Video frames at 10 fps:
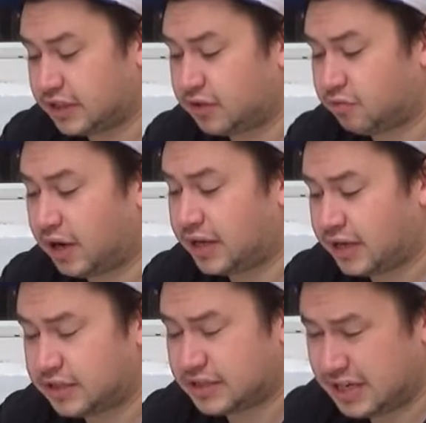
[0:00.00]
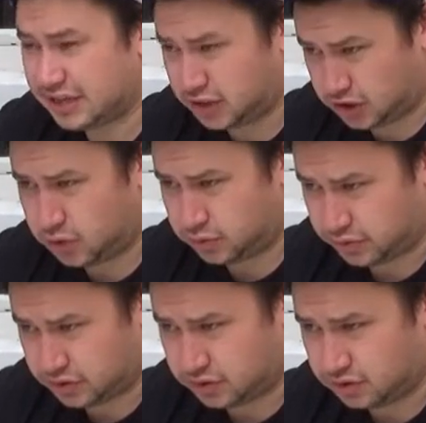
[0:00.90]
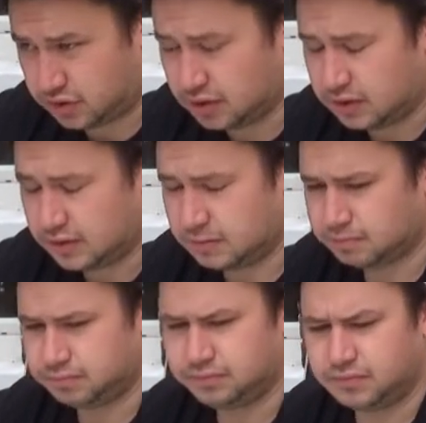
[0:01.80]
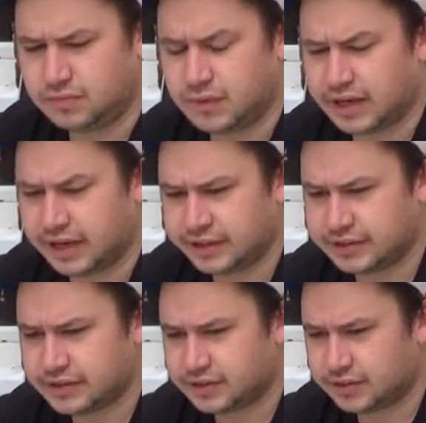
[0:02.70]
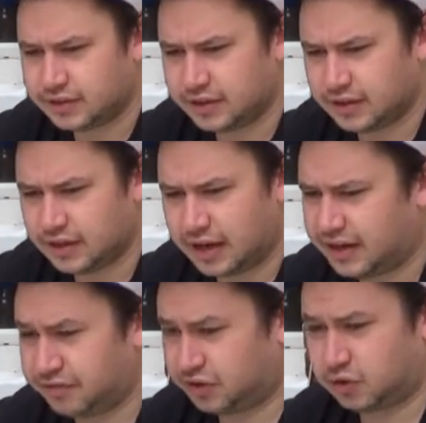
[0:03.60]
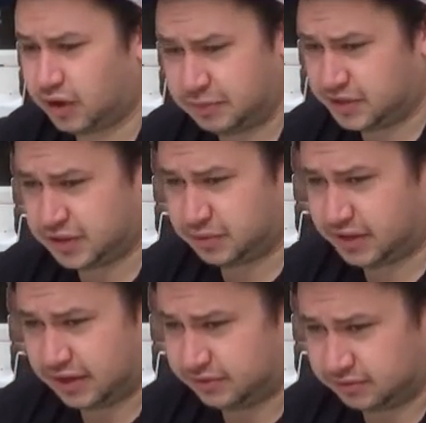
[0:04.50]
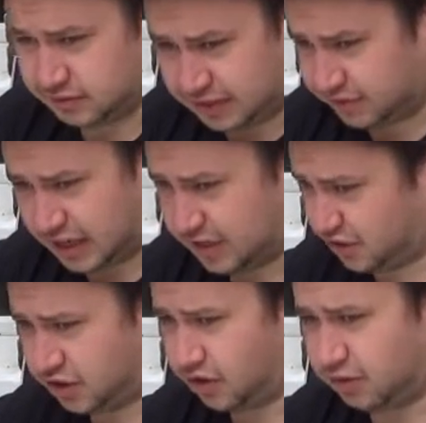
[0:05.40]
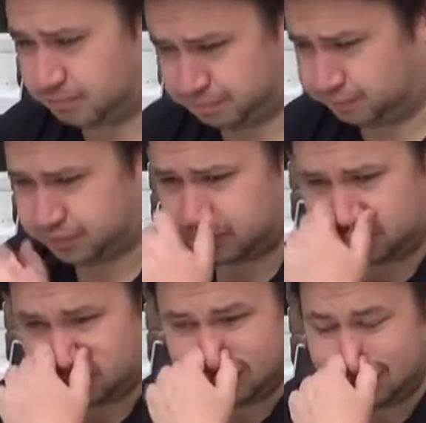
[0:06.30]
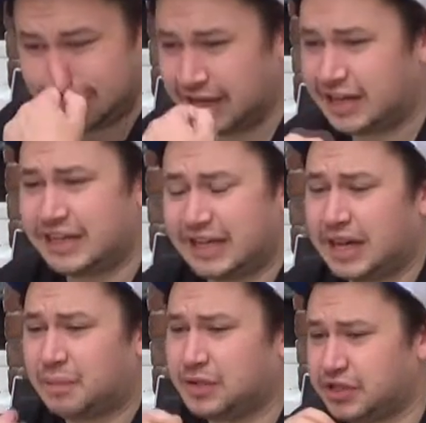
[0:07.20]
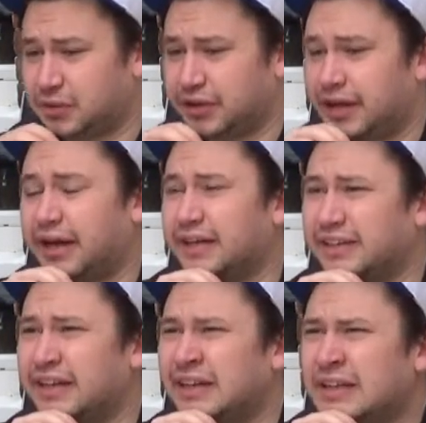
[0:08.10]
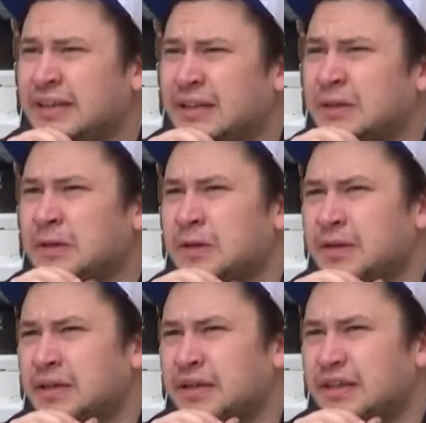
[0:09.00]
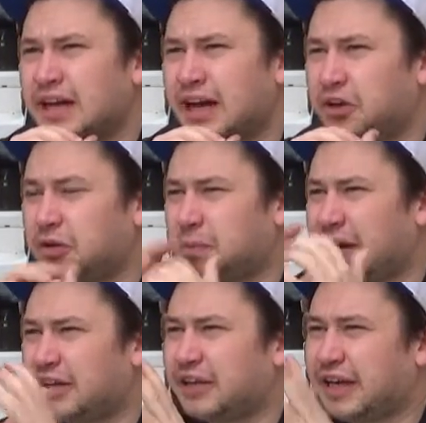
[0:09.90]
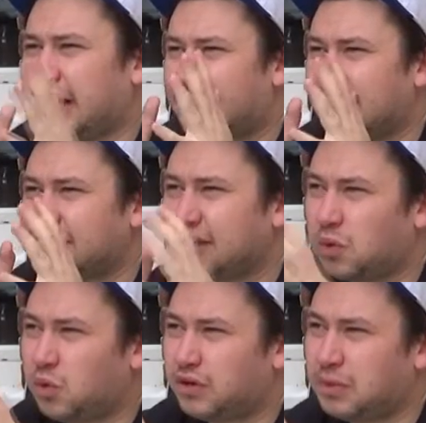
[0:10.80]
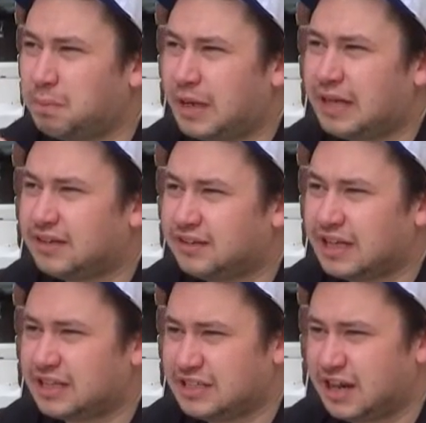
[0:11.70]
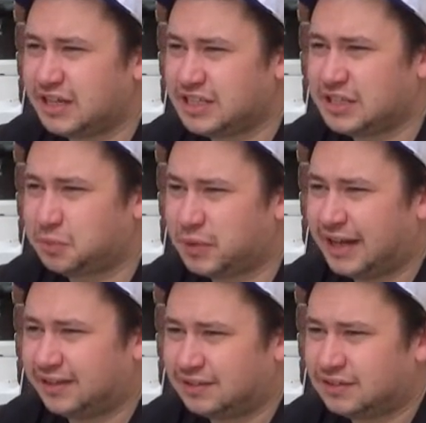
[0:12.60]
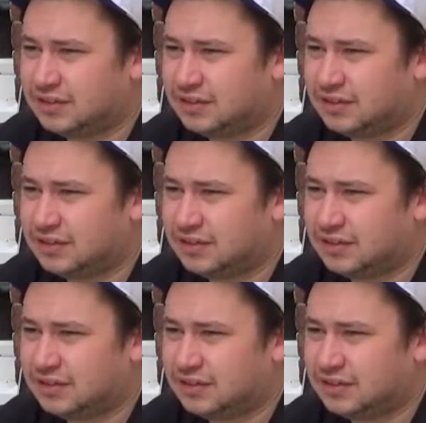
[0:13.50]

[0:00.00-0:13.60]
and writing 6 shows. And I never thought I'd be doing that, even last year. I didn't think I'd be doing that. And I look back on it, and I think one of the main things I did well,